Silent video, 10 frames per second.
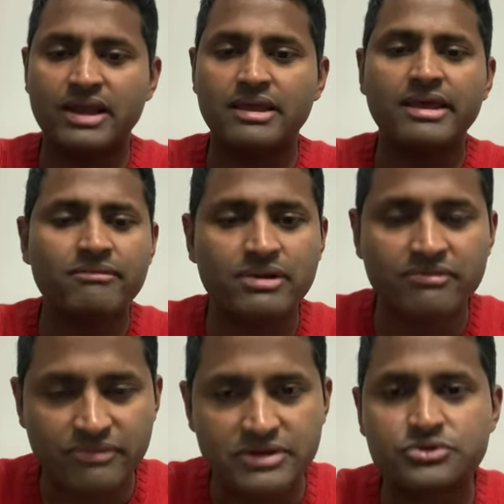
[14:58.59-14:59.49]
even if
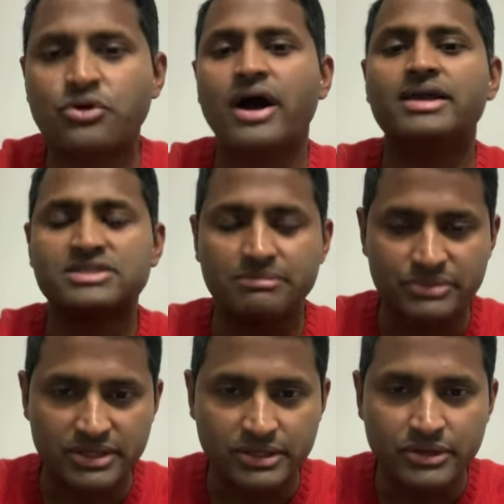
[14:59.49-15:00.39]
we try something
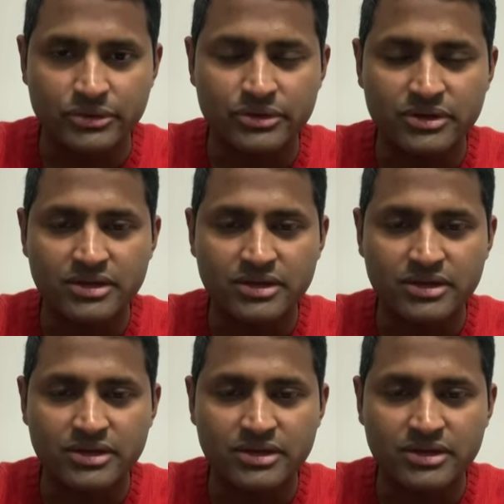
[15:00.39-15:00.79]
new,